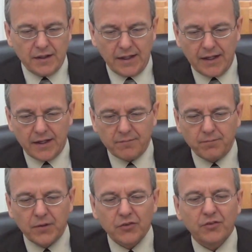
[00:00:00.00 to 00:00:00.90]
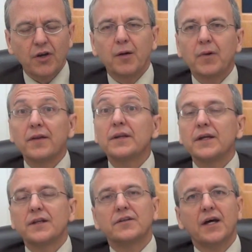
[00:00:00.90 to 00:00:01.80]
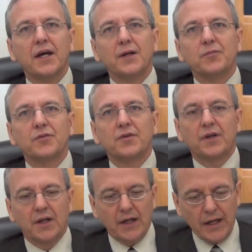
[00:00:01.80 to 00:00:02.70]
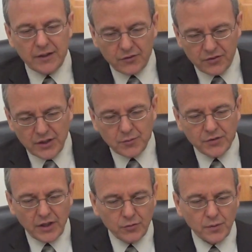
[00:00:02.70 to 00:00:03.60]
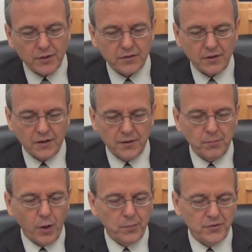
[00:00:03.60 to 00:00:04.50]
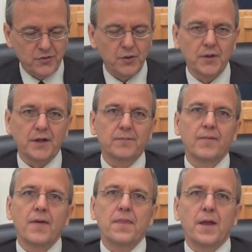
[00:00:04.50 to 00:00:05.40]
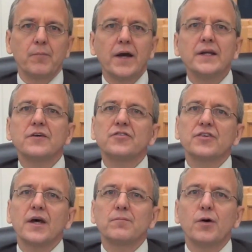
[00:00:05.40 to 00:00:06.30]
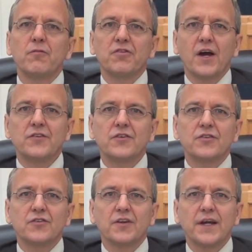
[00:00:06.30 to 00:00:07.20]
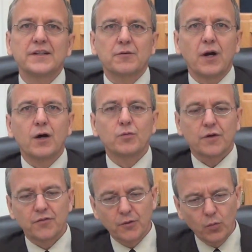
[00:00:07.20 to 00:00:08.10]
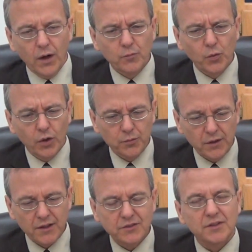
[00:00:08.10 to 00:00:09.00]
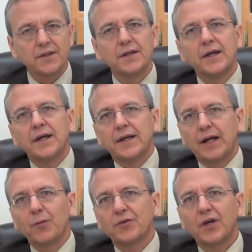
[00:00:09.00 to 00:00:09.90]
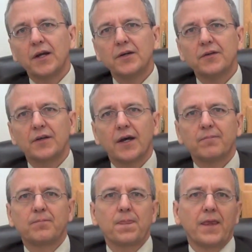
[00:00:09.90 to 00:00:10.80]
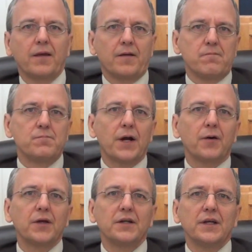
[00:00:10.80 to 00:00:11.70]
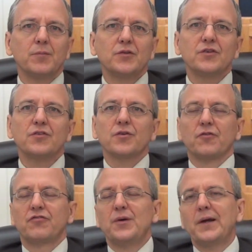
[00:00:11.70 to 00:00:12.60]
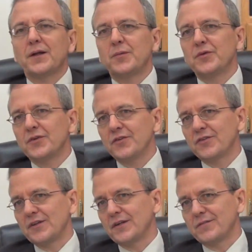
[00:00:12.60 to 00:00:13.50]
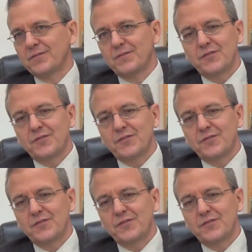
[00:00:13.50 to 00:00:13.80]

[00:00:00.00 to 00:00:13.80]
And this is talking about the end times. And it seems that's what the Pope is doing. Now, many have said Pope Francis is laying the groundwork for one world religion. And I will tell you that Marian images or female images that